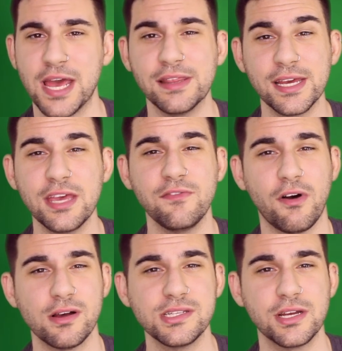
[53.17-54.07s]
and Leaky
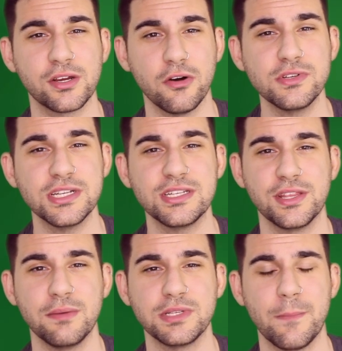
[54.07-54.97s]
Faucet goes into
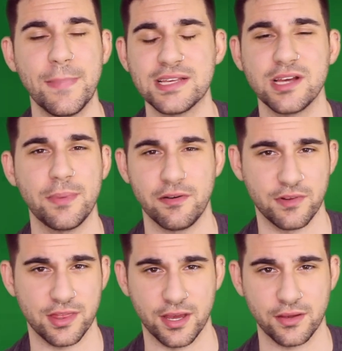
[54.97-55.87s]
them to mess up
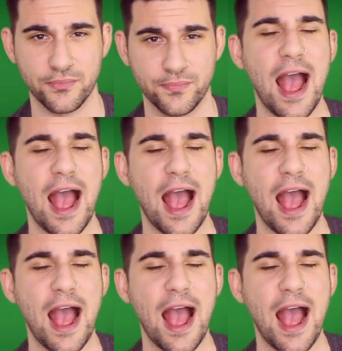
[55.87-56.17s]
everything.